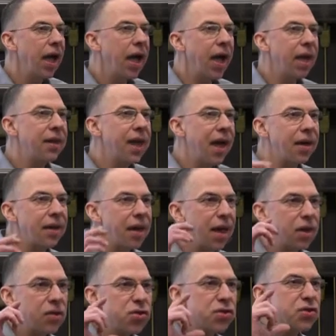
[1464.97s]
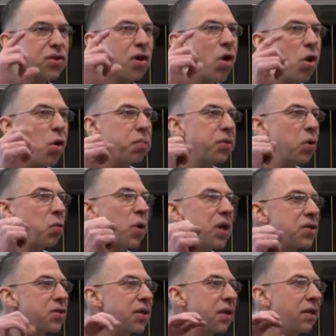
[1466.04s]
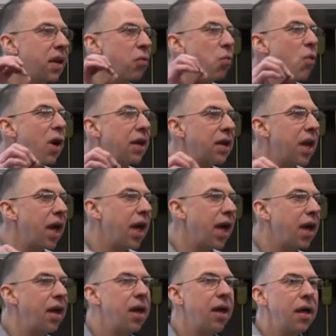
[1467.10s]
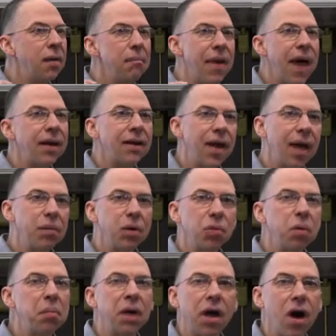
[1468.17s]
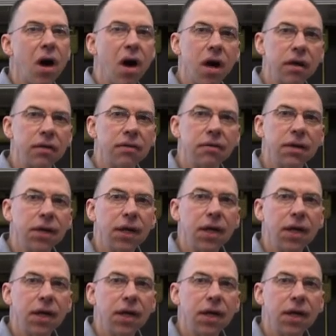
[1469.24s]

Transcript: and that just the hope, the wish that one day Matt Damon would be gone.